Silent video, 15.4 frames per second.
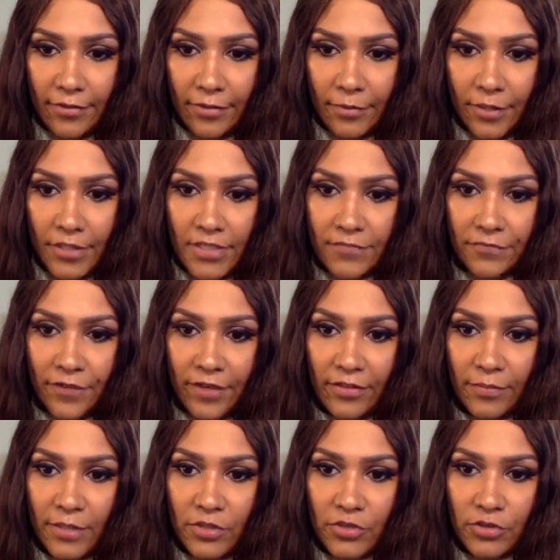because a faith
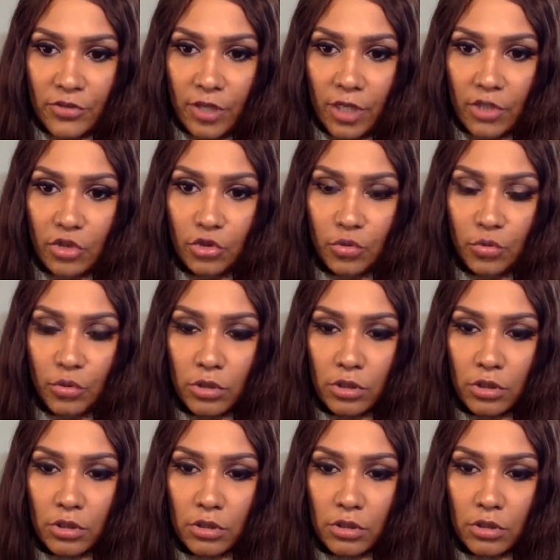means you're not sure